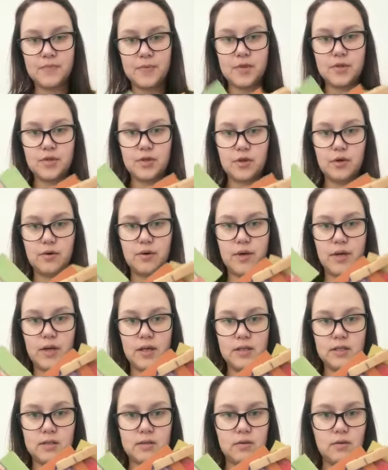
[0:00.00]
So it
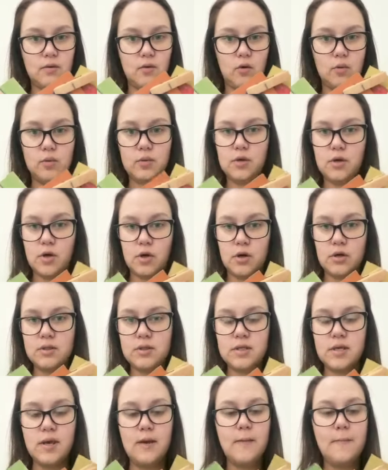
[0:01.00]
is normal
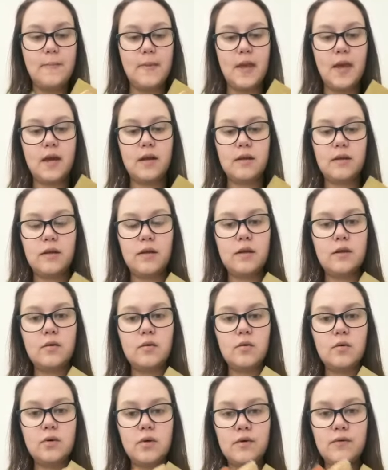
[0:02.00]
cards. And in
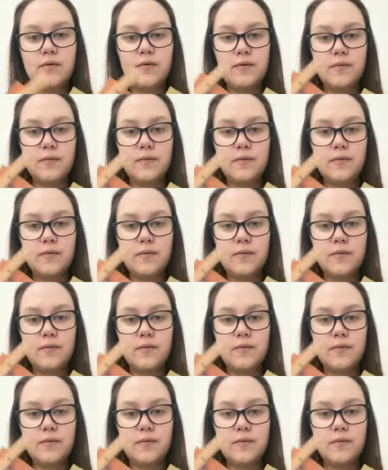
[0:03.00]
order,